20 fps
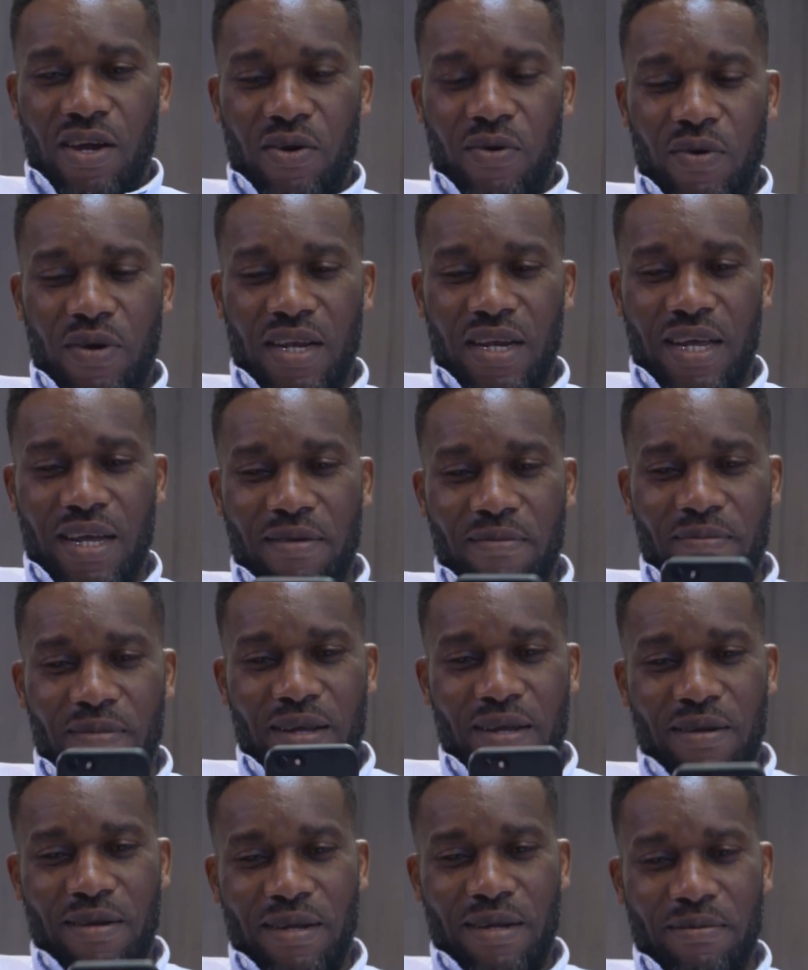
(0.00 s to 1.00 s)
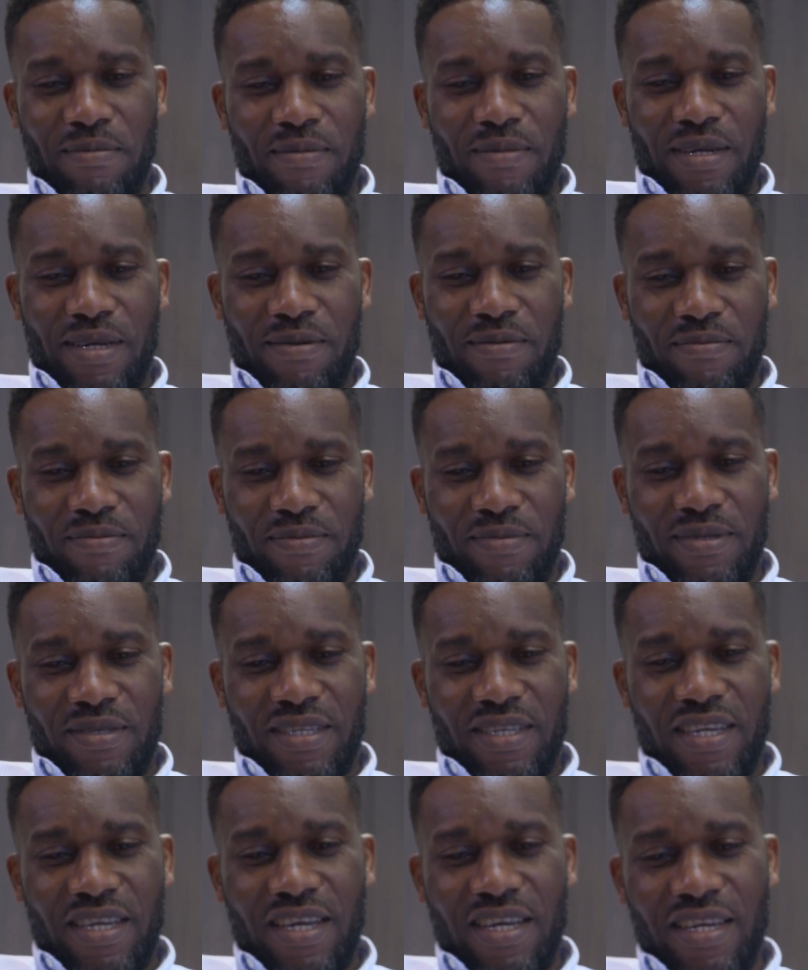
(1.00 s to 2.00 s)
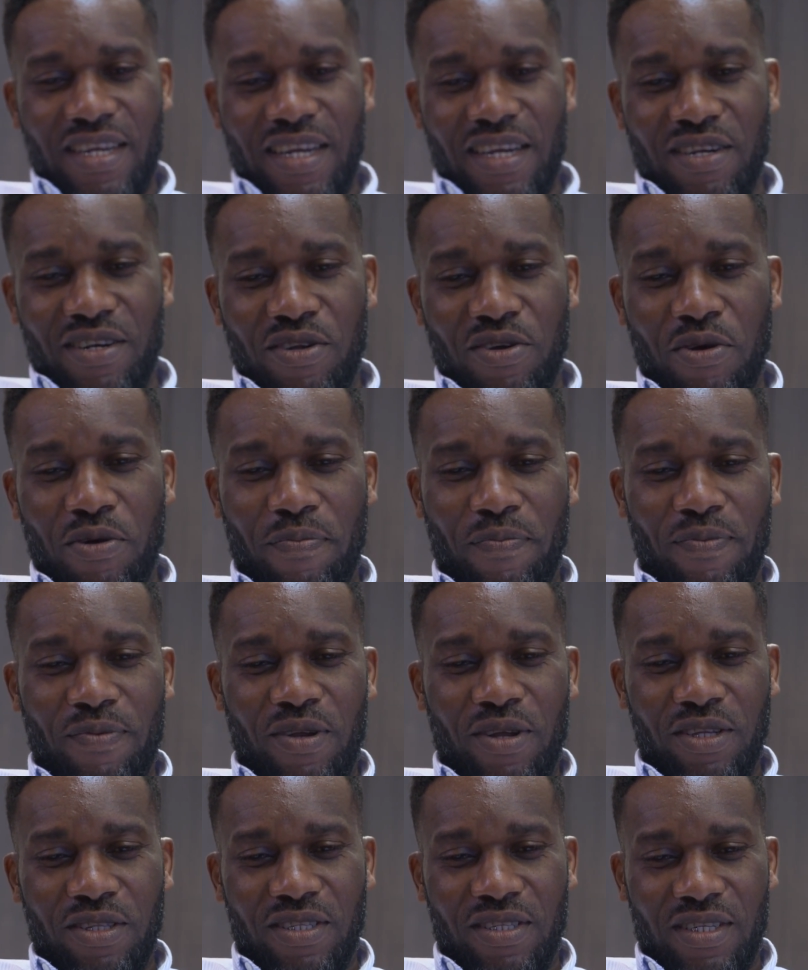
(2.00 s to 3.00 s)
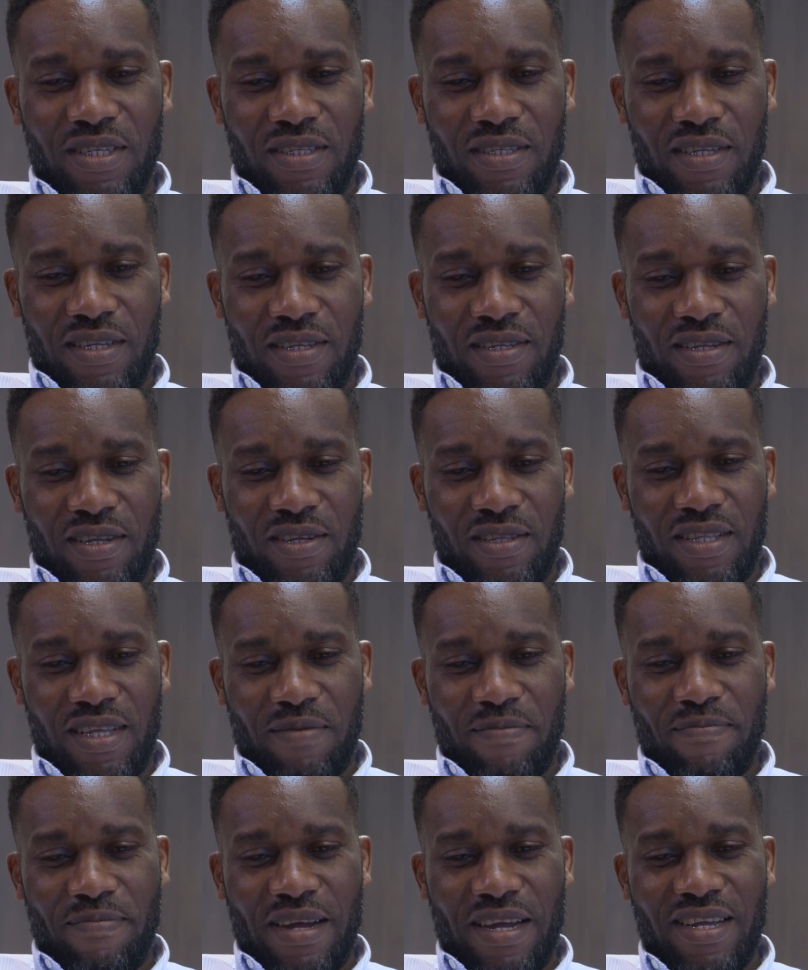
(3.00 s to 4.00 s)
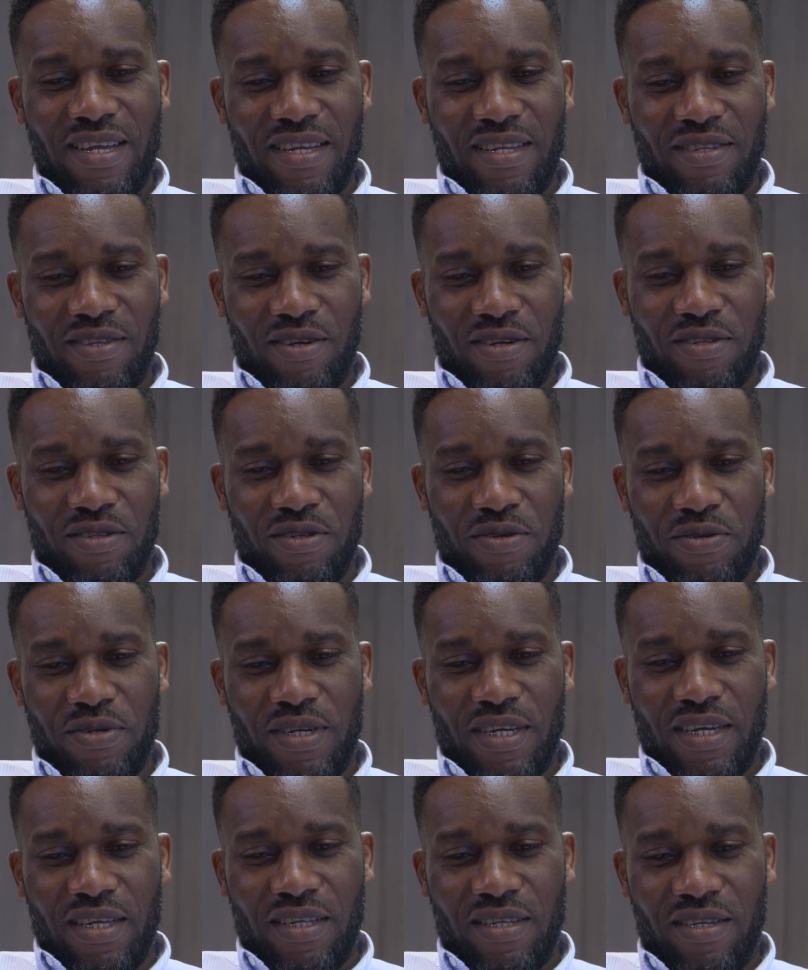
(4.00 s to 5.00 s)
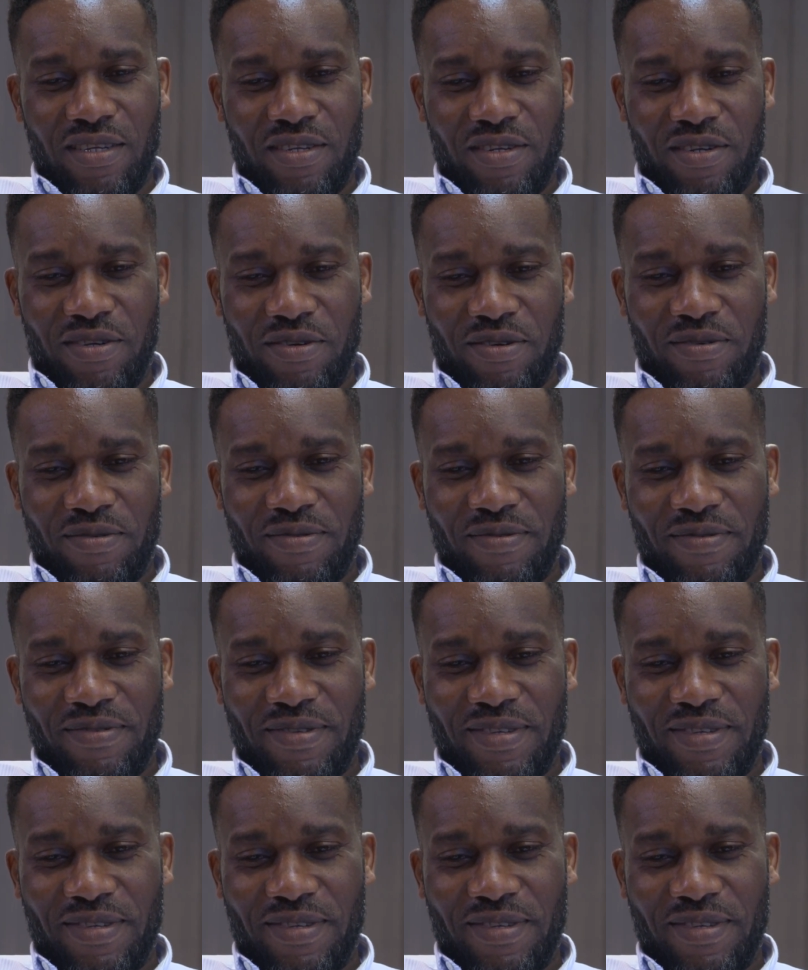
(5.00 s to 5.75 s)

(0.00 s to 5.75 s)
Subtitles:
Well, I'm scared and hope not that Bayern don't do that, you know,